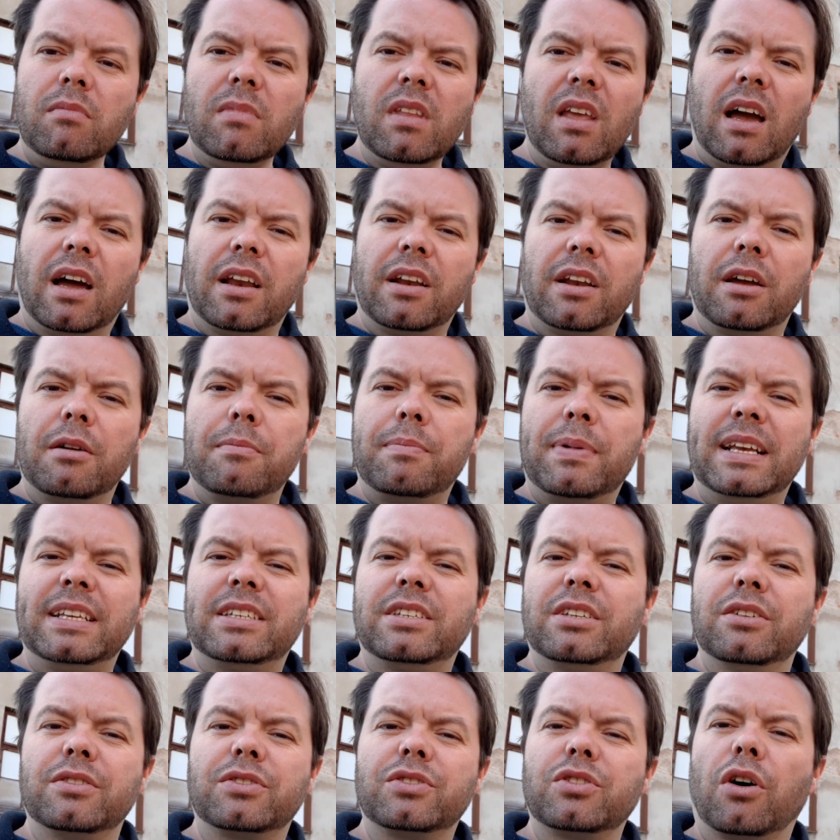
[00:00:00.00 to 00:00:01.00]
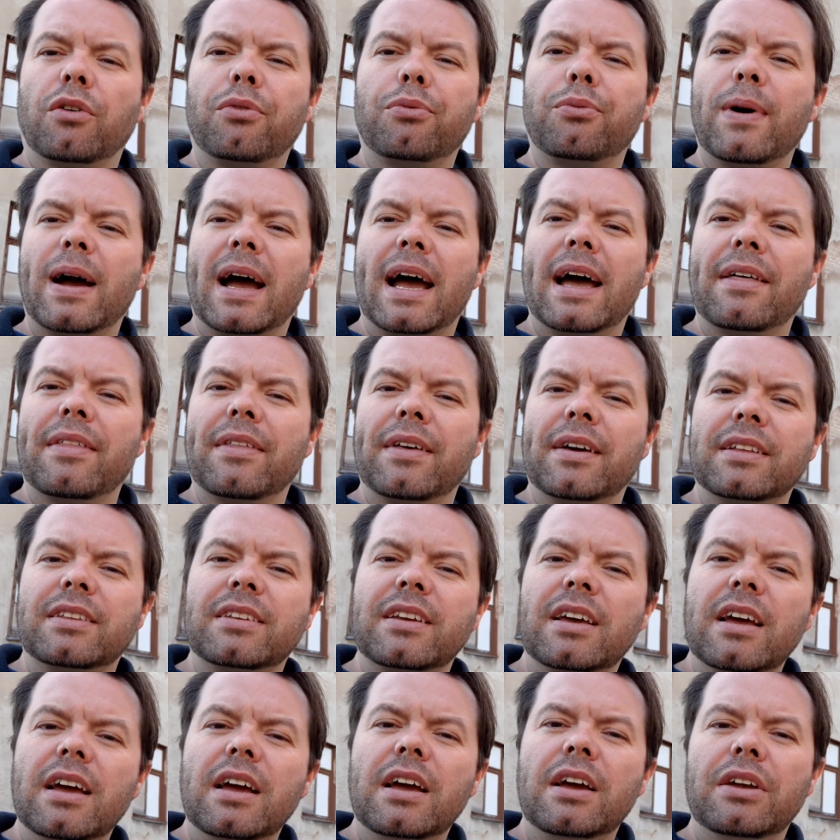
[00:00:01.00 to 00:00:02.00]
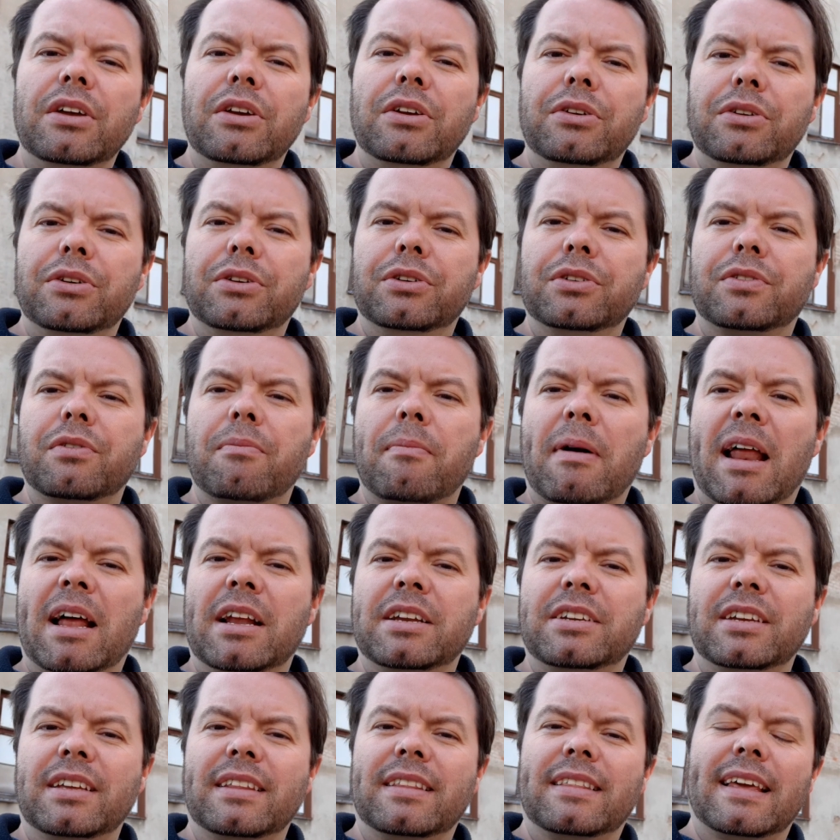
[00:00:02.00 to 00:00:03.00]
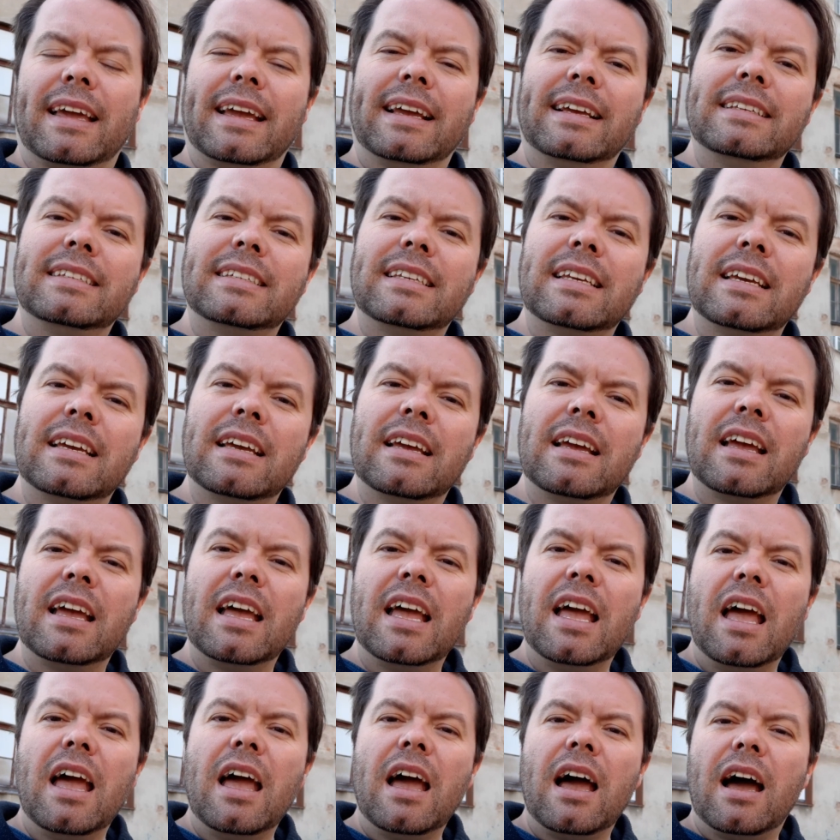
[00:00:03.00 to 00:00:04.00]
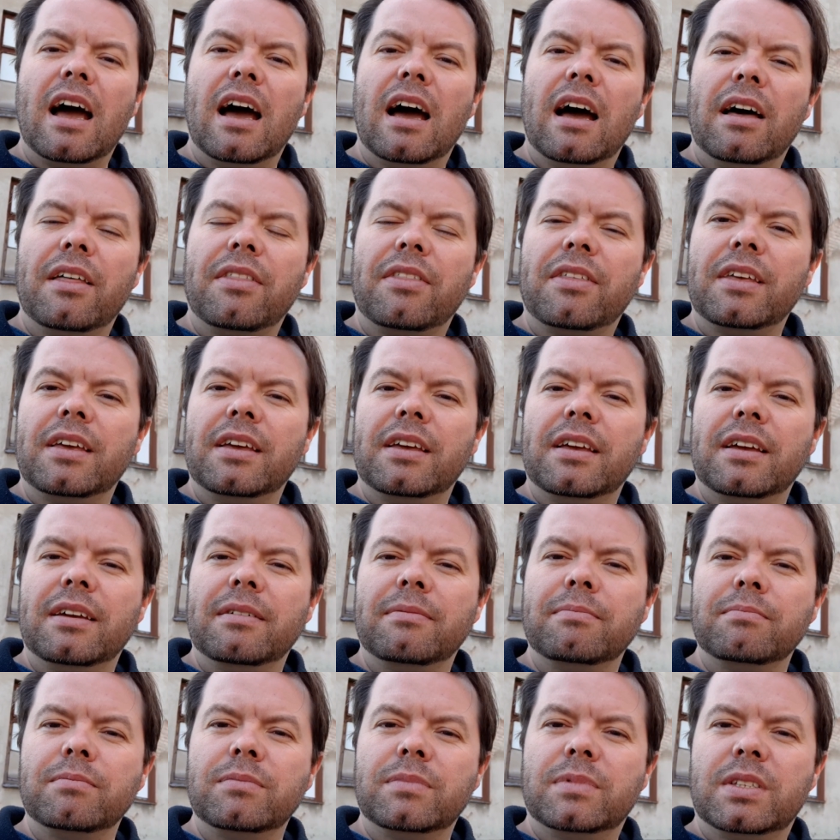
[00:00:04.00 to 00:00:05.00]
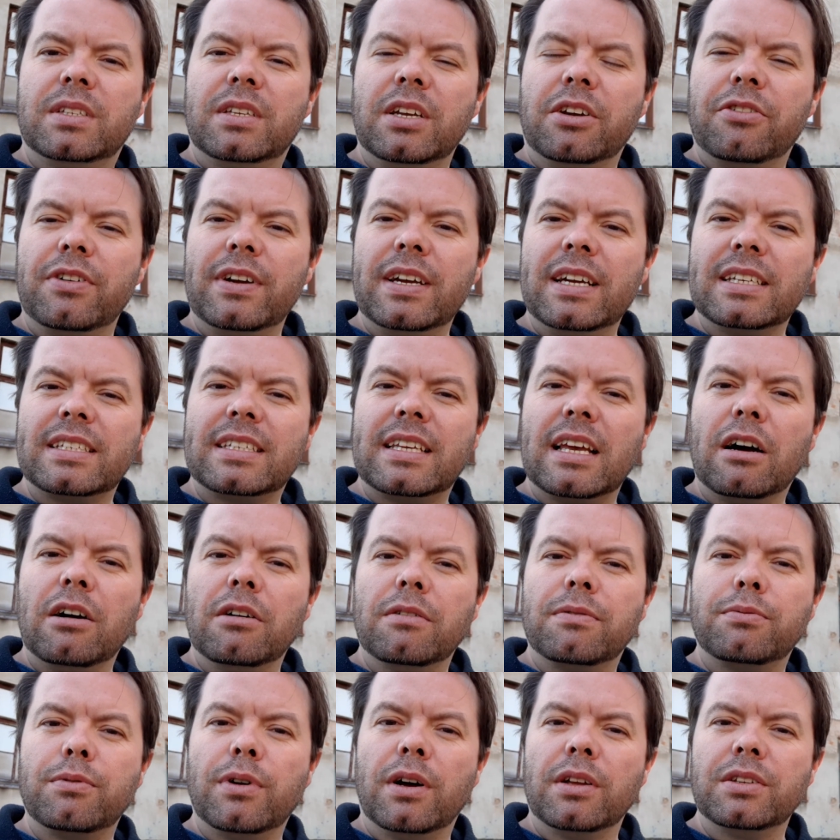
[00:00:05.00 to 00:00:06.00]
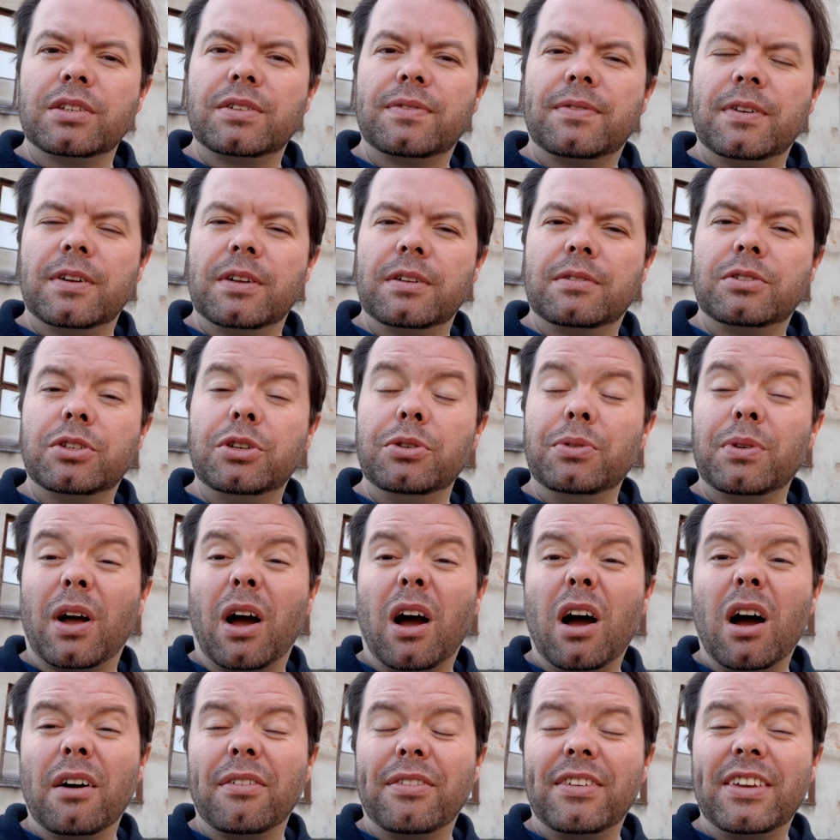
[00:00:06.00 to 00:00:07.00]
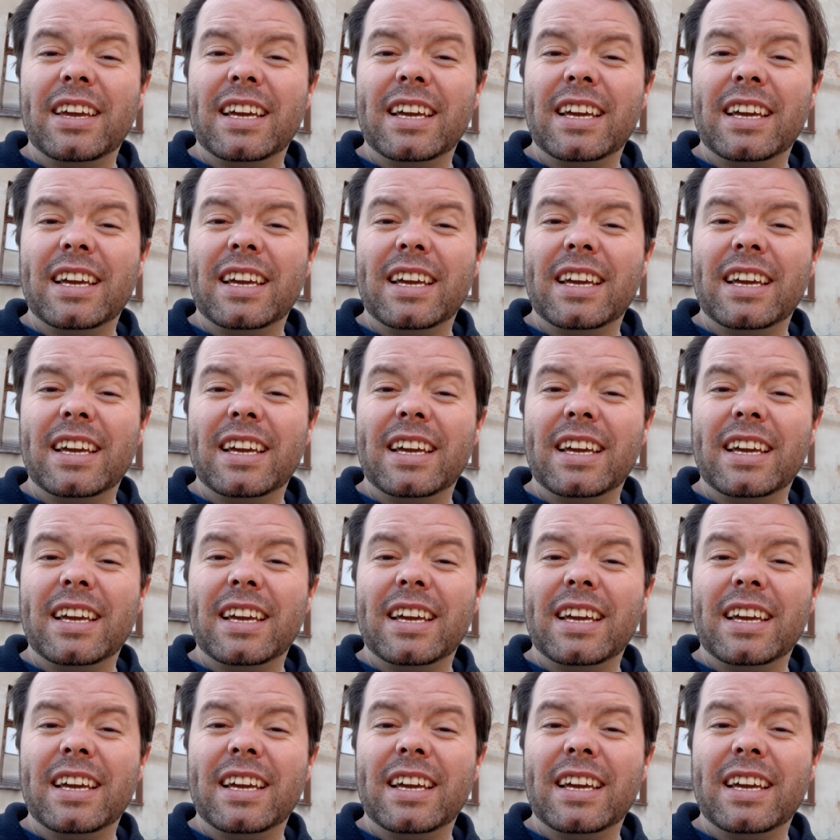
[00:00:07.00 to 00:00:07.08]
I don't know, pieces of software that you use for managing things. The degree itself runs for 2.5